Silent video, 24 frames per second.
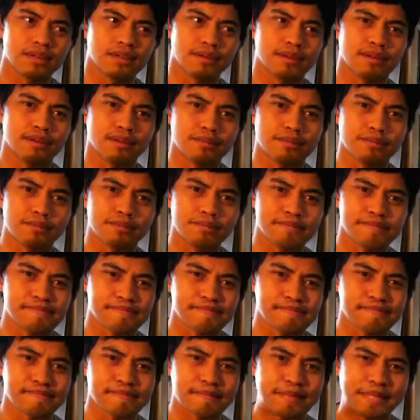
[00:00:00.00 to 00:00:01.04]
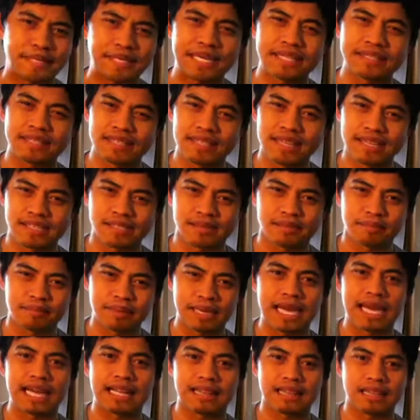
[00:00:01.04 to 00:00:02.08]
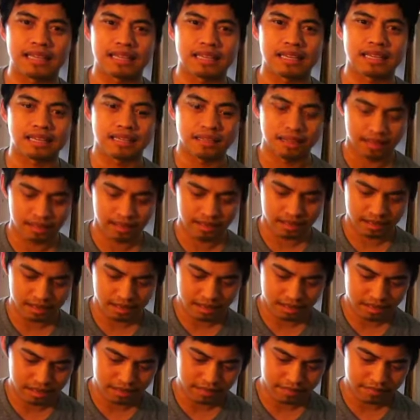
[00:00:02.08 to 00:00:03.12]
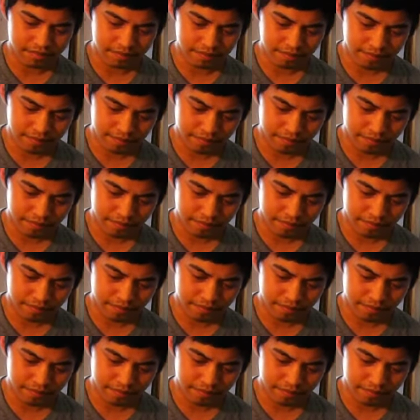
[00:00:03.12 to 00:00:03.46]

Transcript: Um, not that that's a bad thing, um,